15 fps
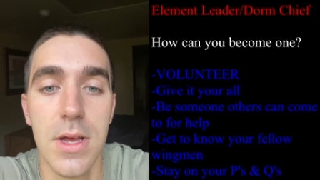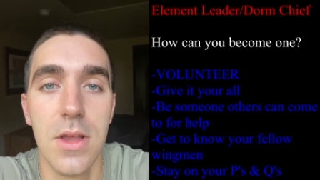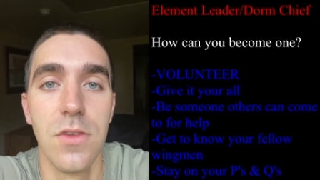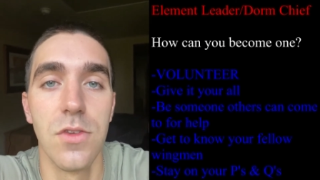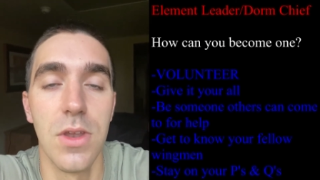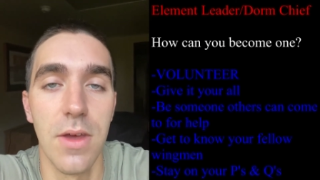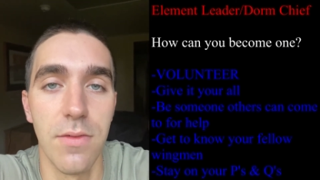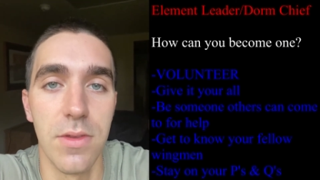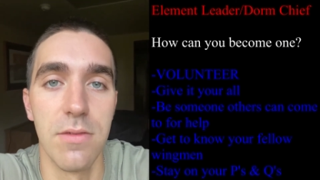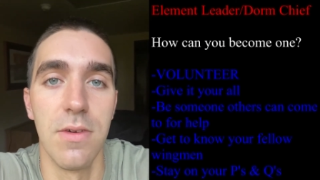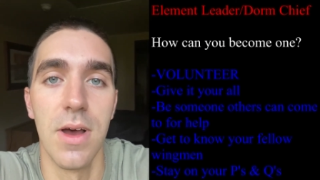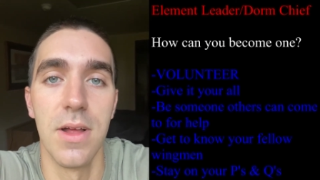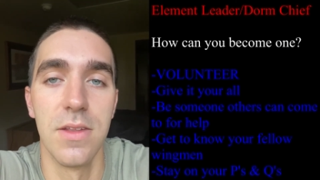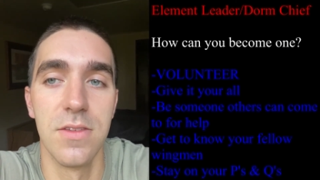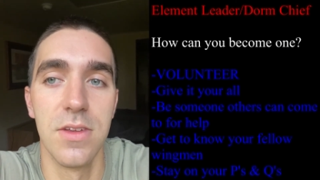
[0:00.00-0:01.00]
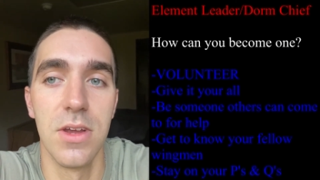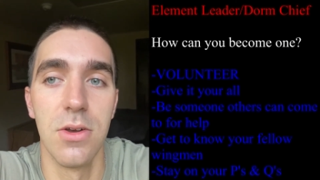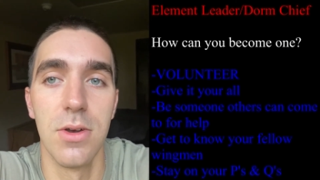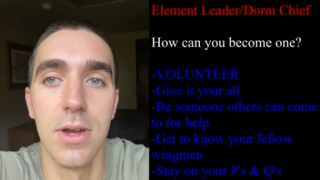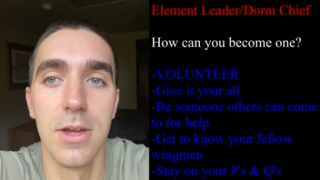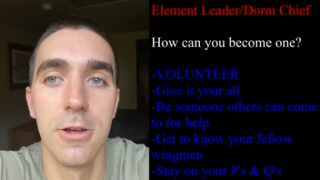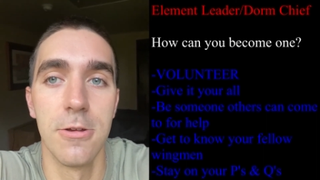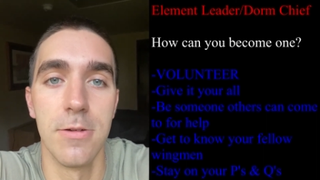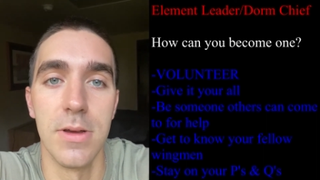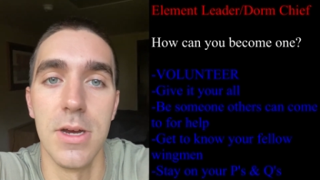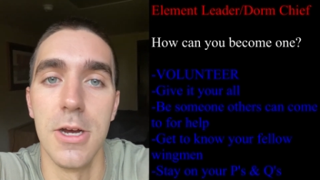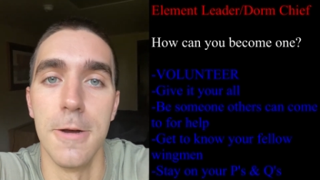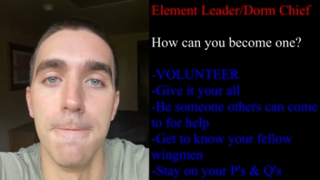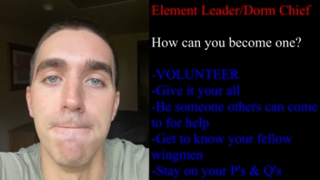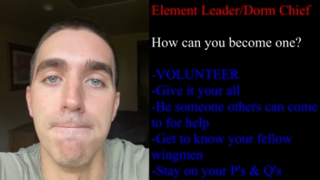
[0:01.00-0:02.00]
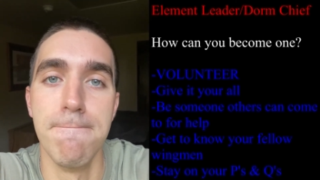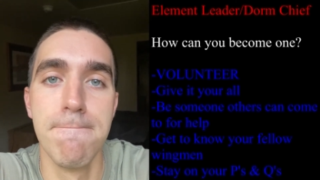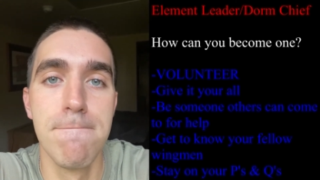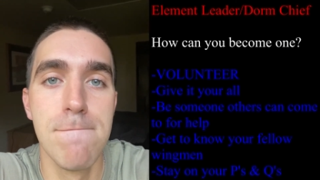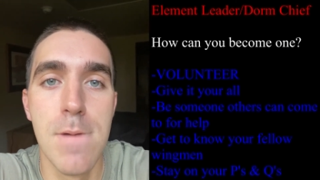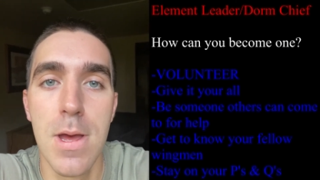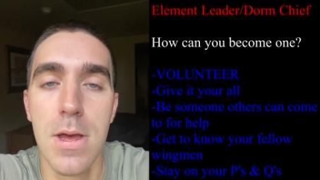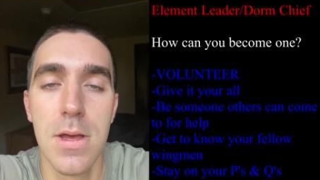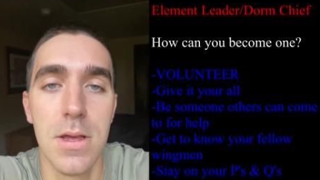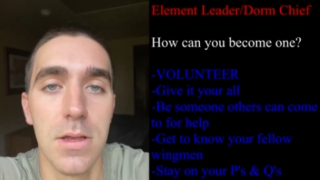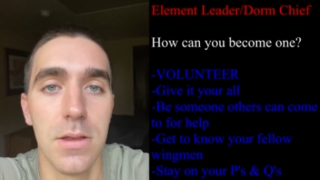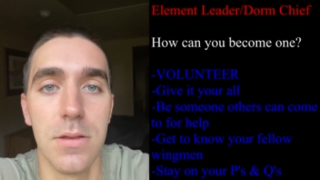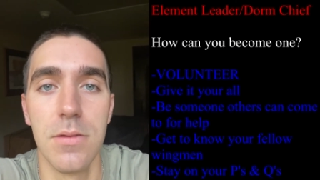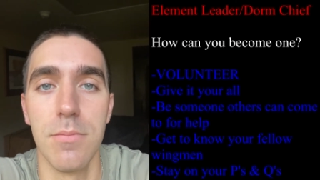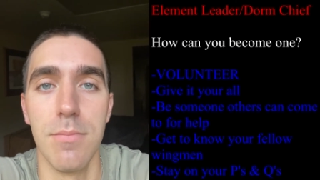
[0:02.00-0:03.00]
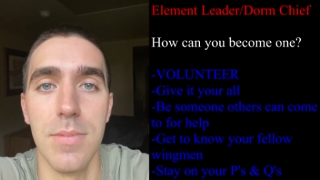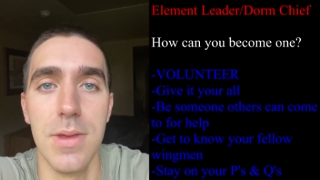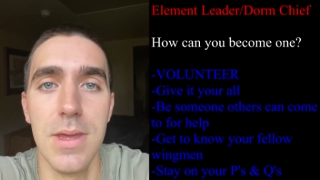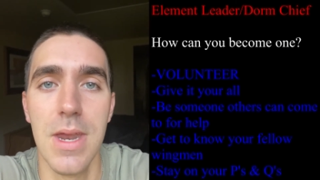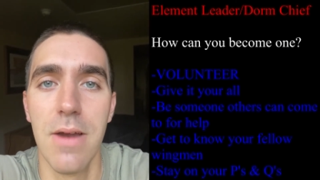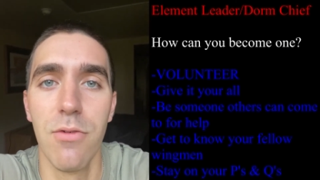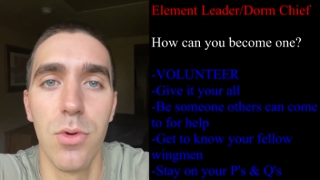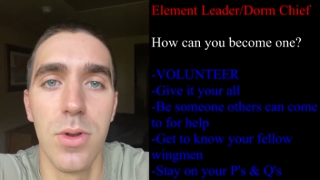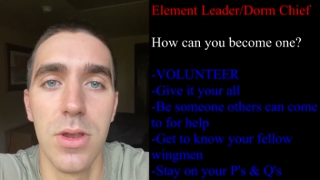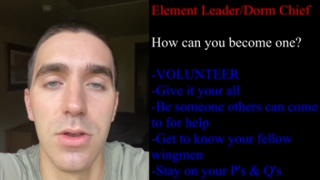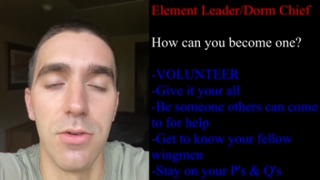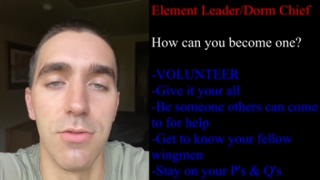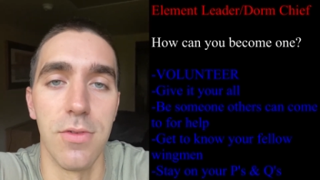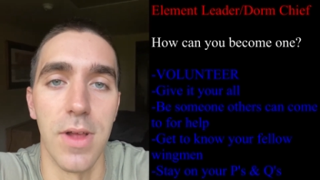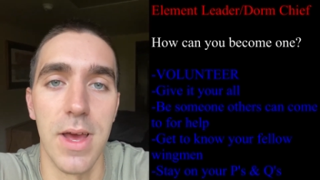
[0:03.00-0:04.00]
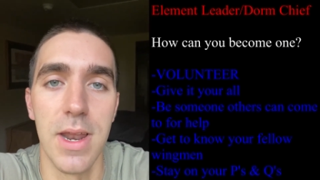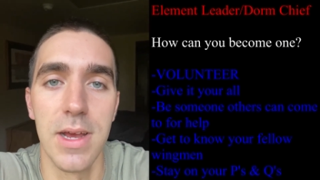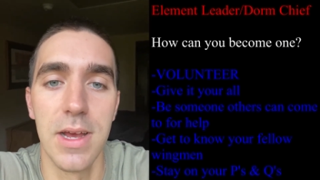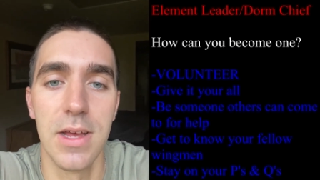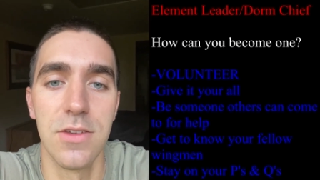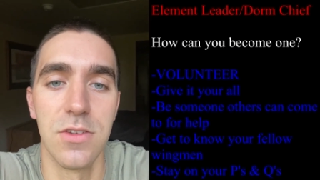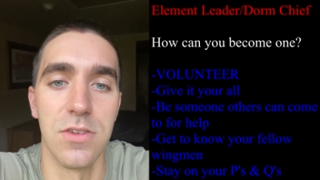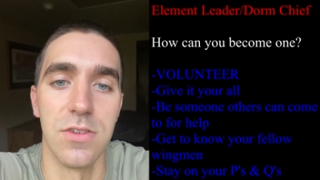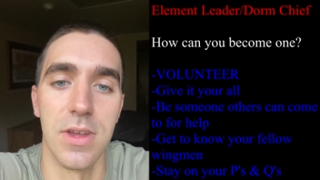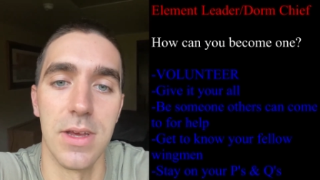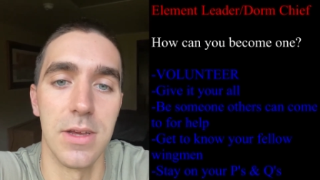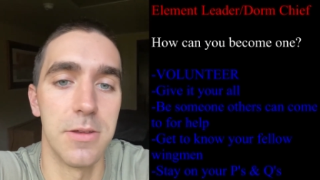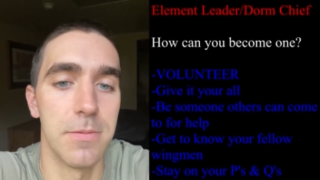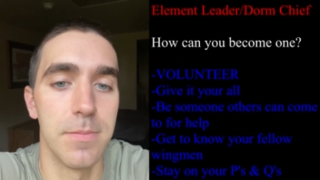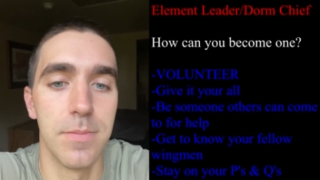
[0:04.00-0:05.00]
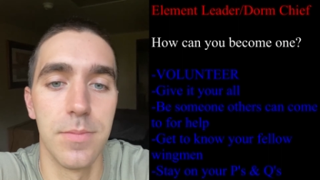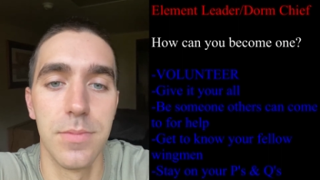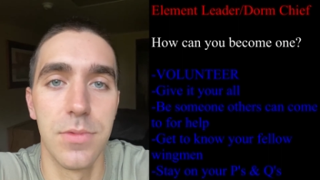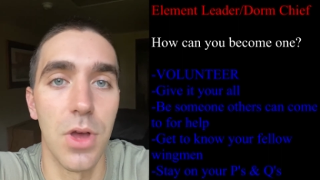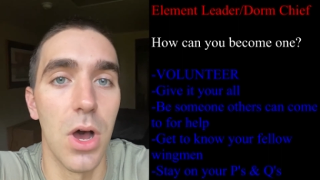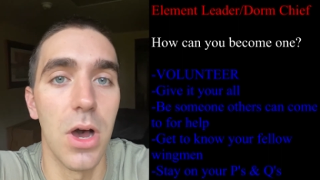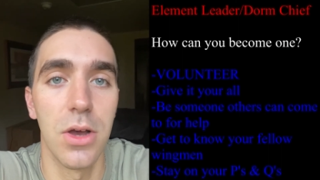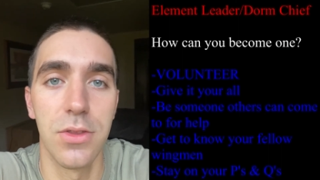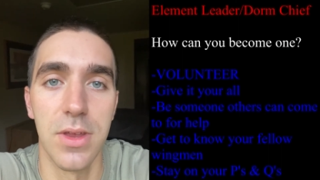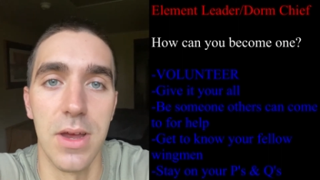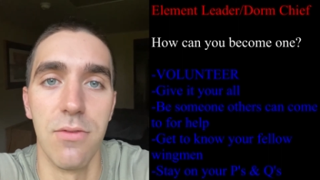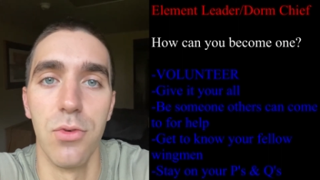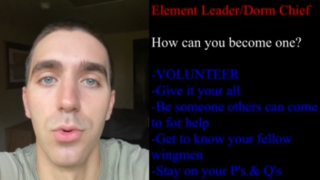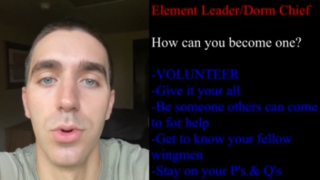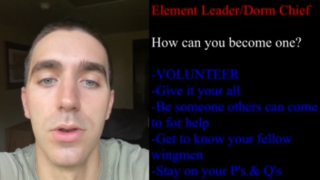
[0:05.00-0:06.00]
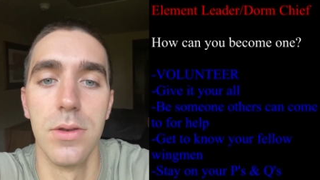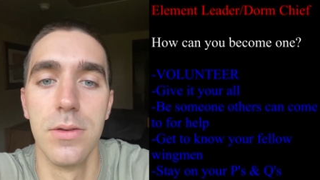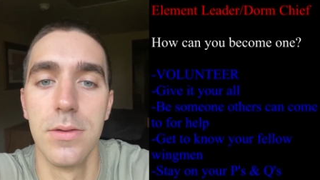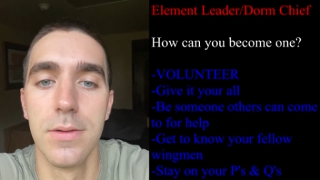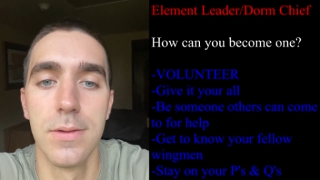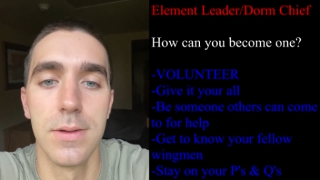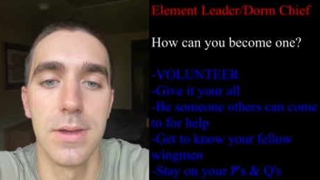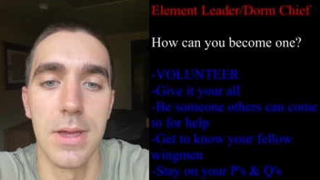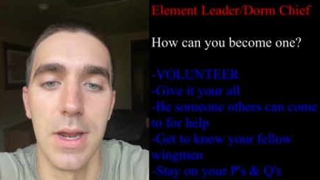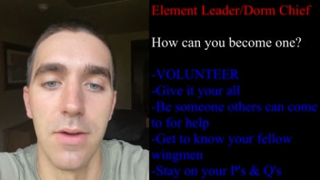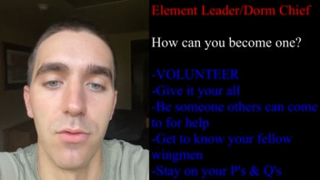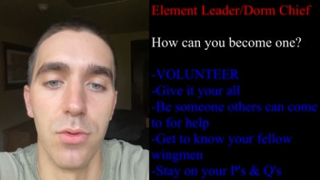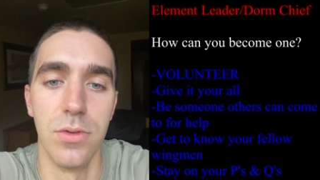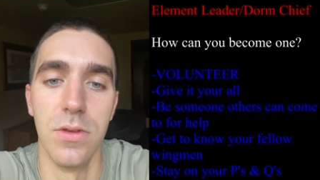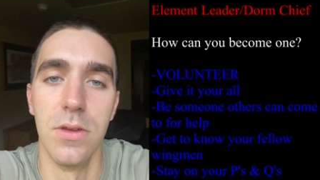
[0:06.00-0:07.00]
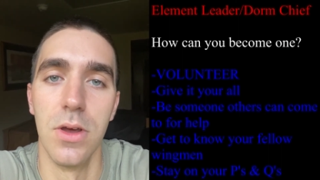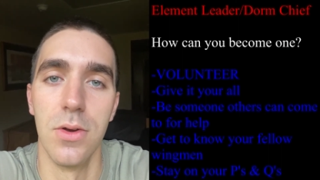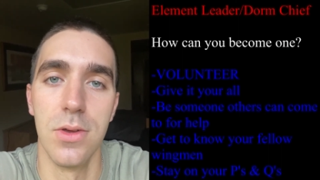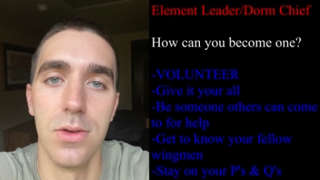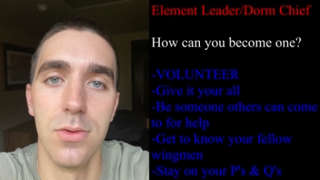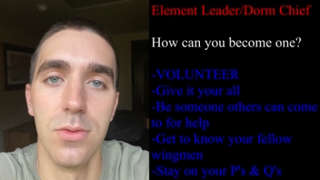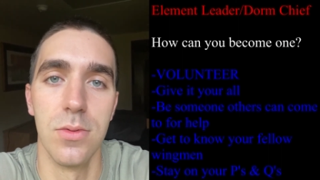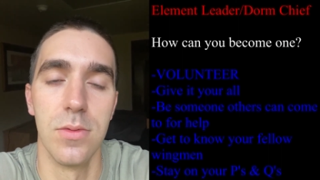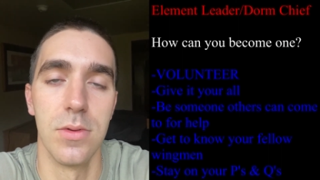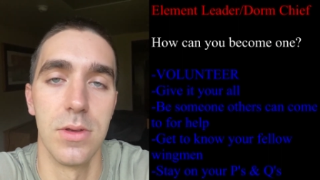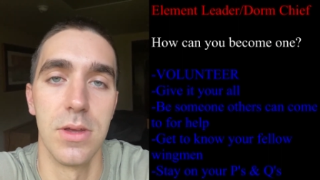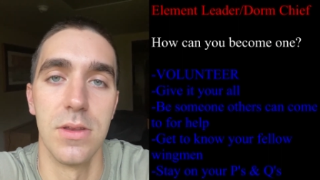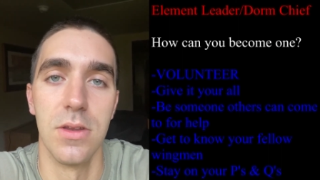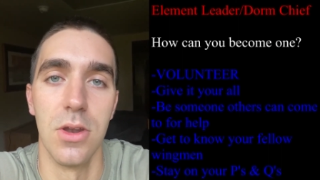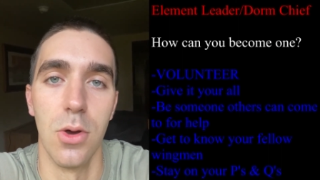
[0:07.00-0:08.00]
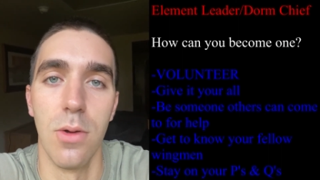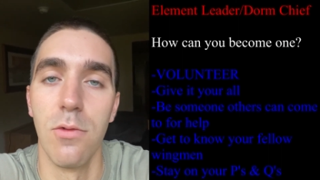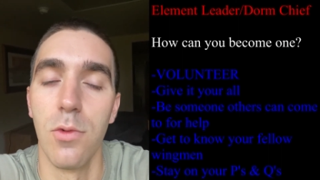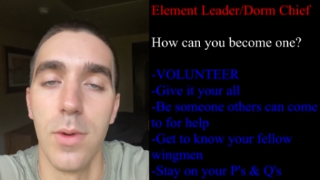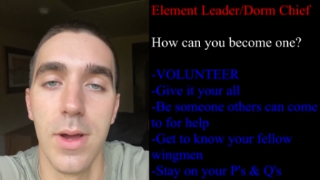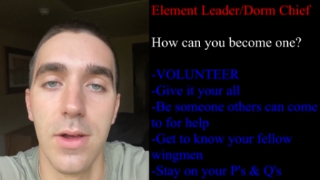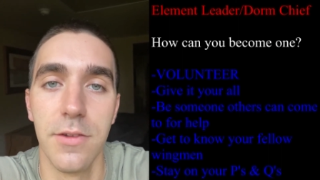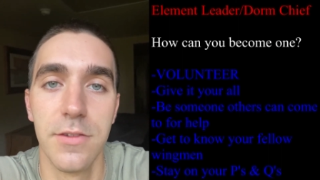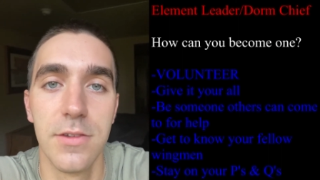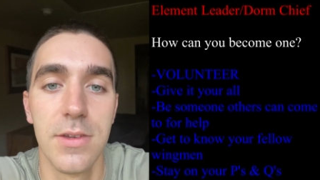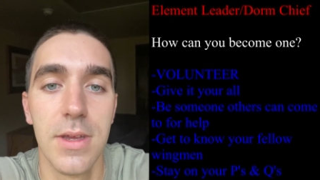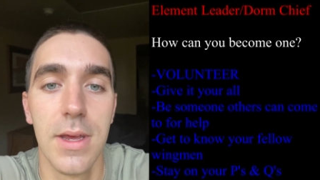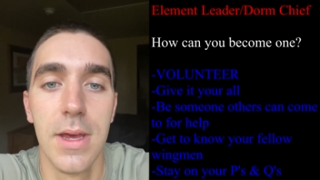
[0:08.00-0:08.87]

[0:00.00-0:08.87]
It's definitely volunteering. Um, meet everyone in your flight, I guess. Just like talk to everyone, get everyone to know you, get to know everyone else.